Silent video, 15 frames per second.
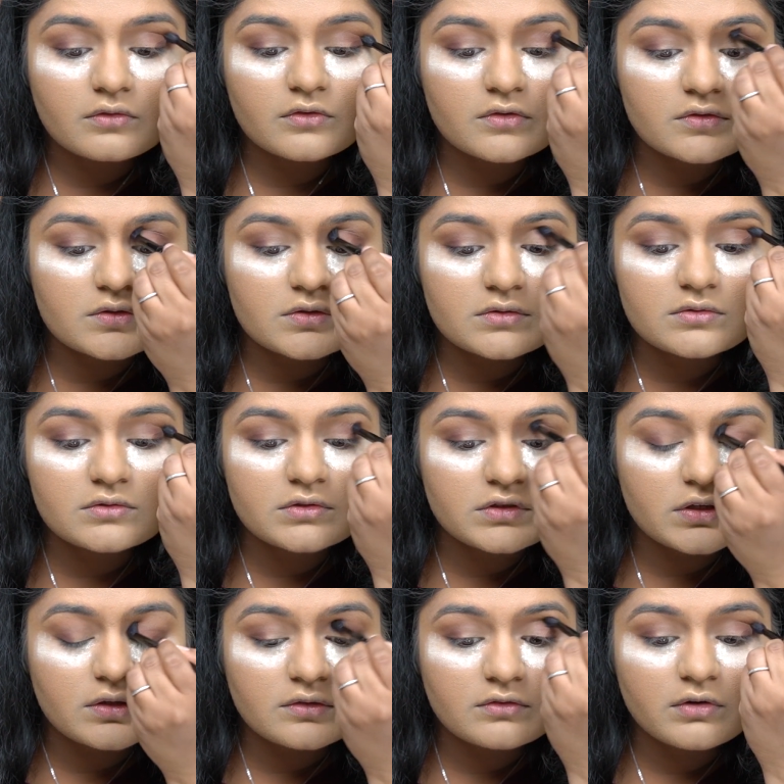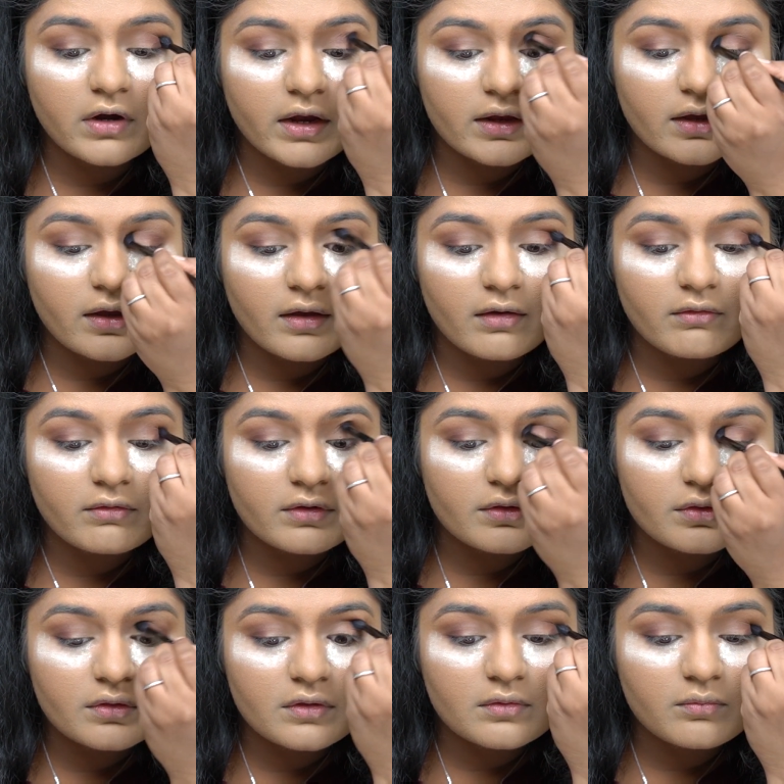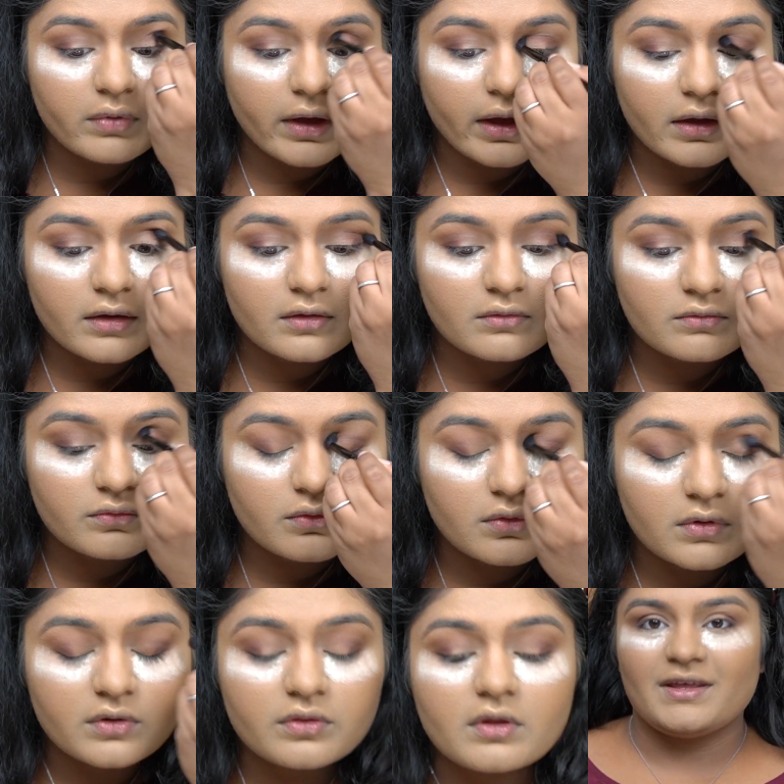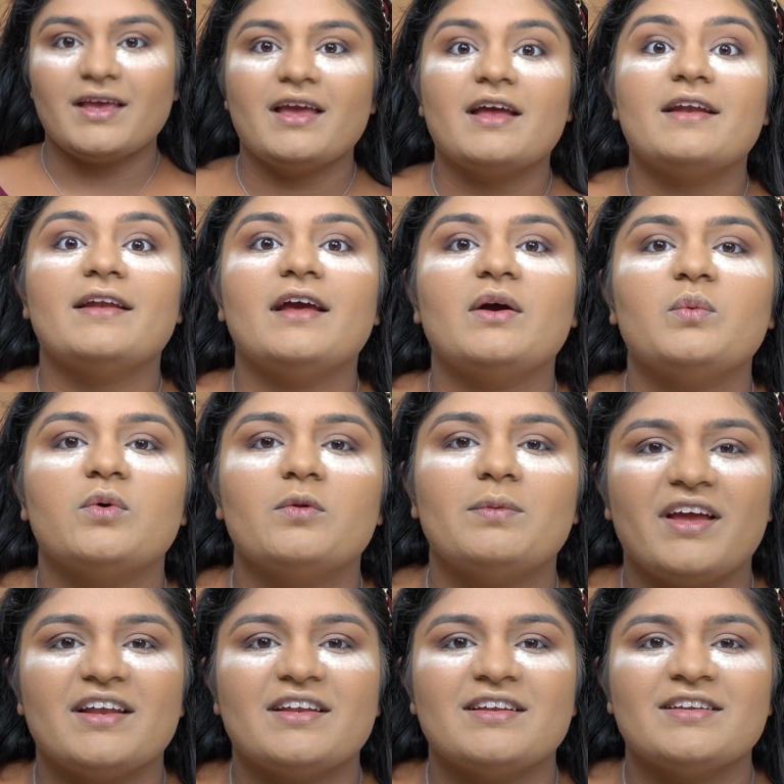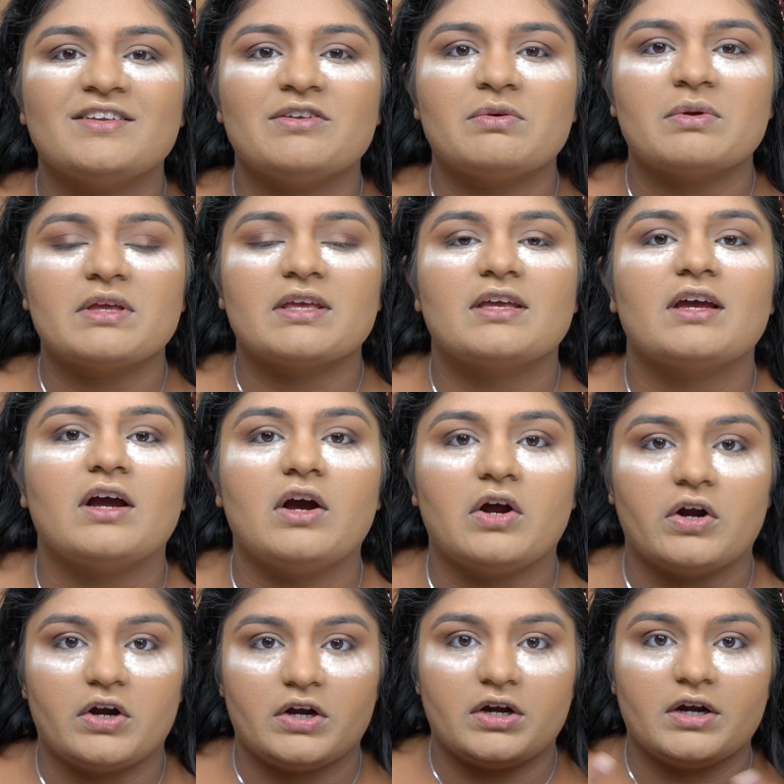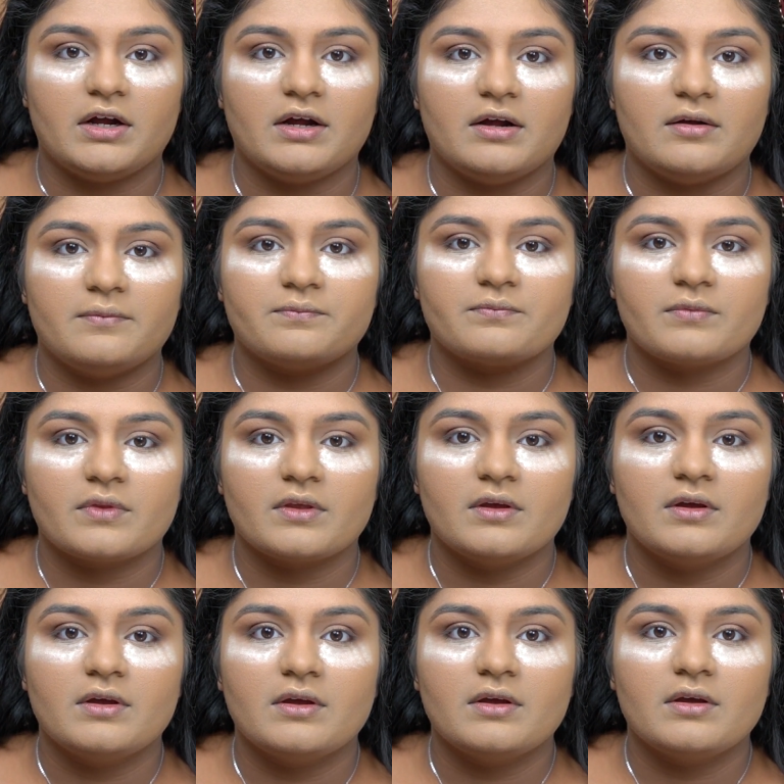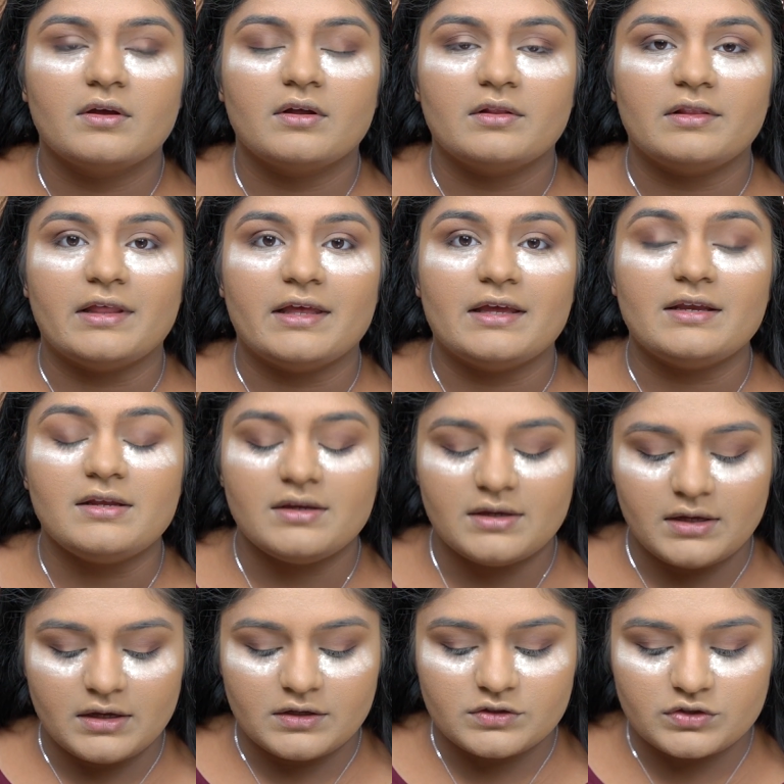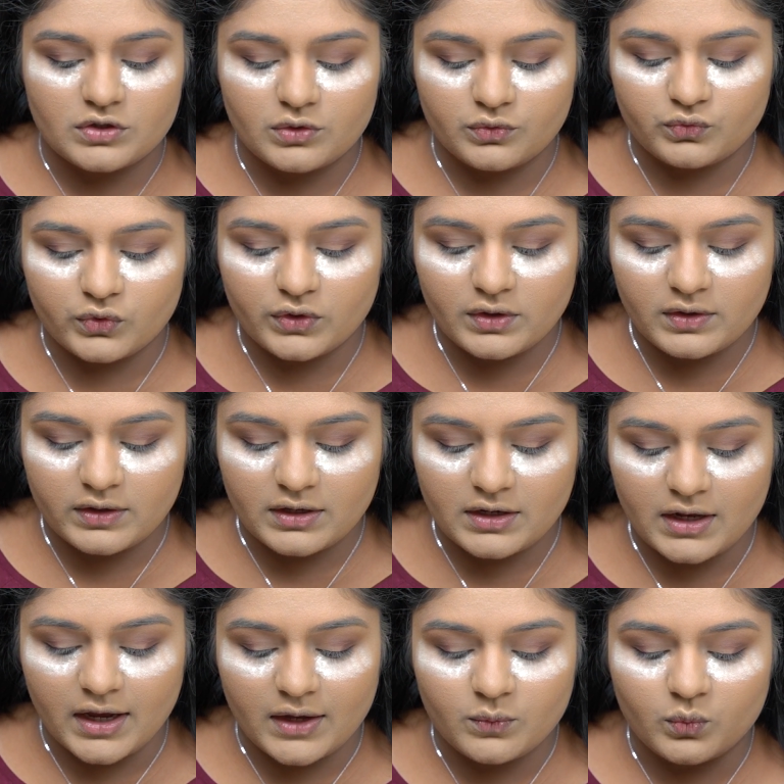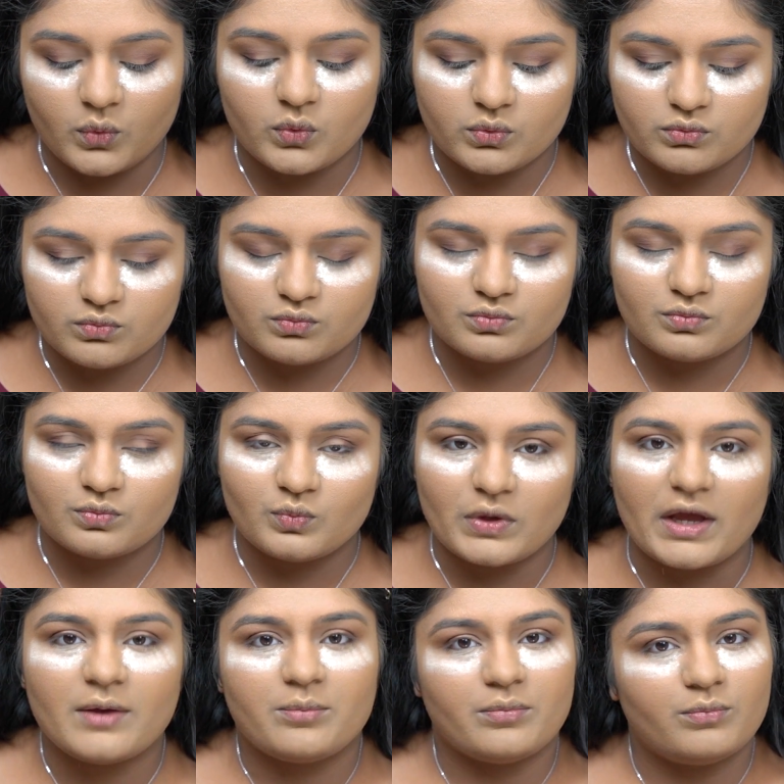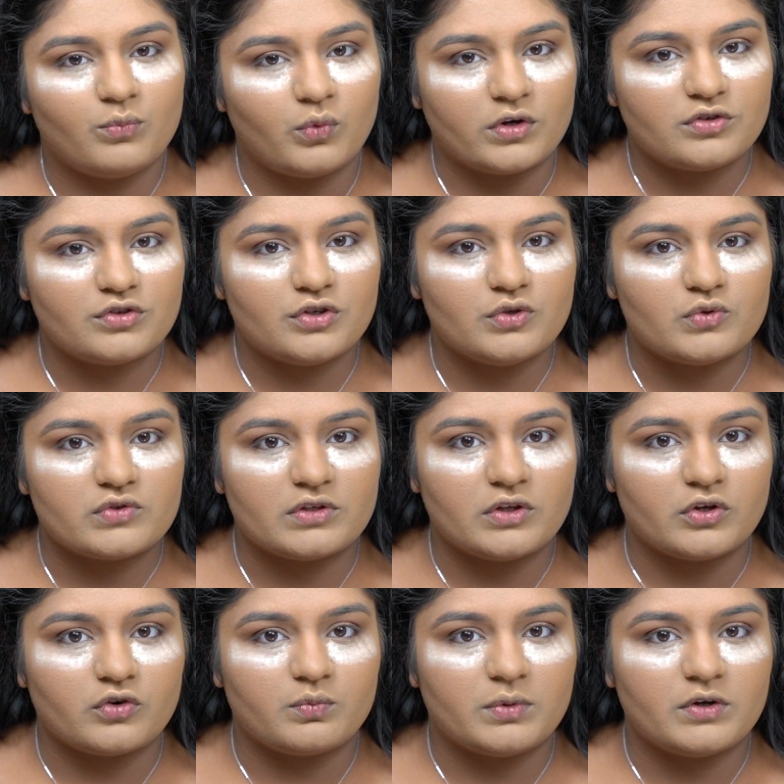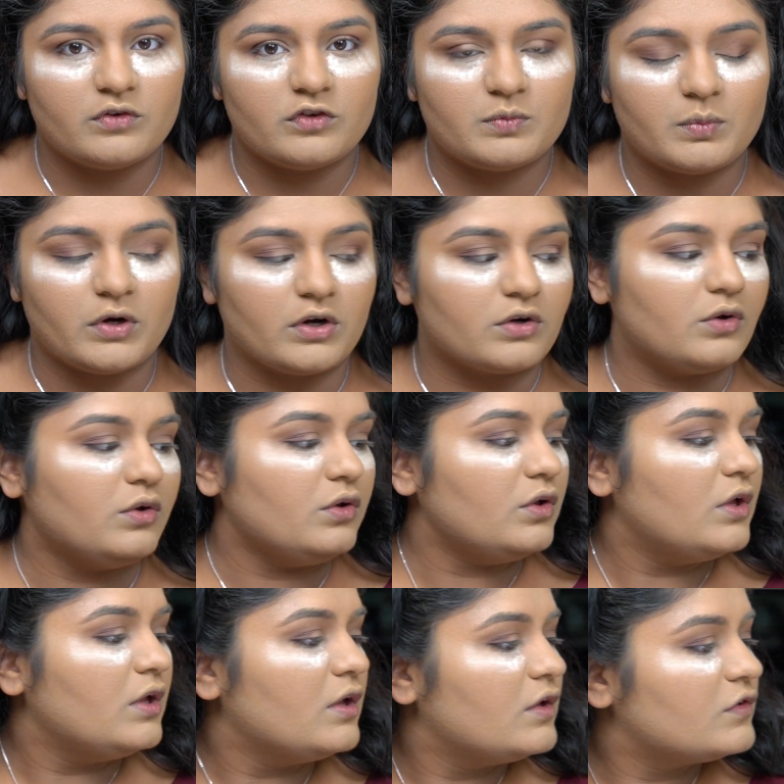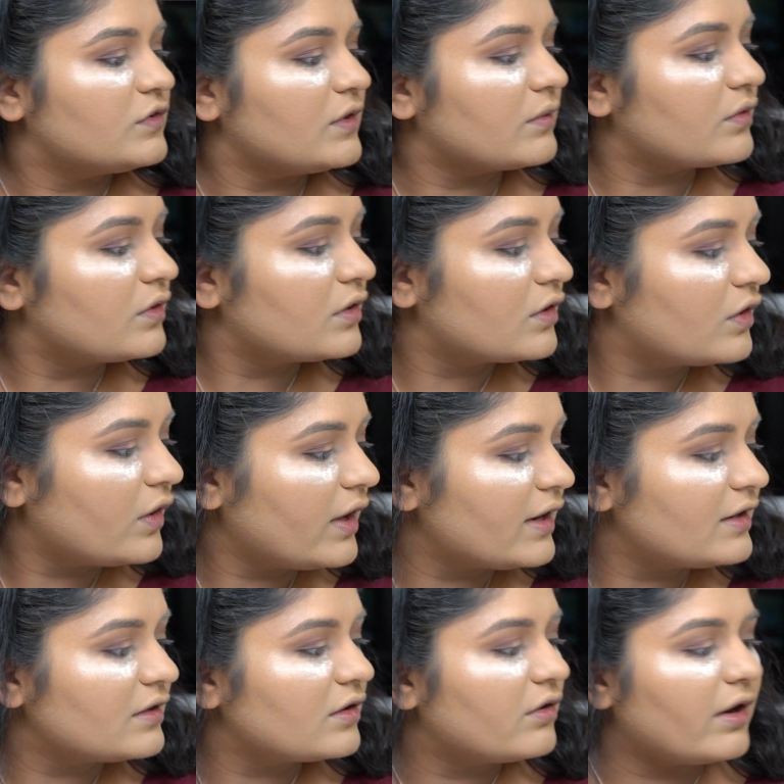Just to drag everything back and forth. Now we'll be heading doing our lid. So for the lid, I want to use a little bit of sparkle. So I'm going to go ahead and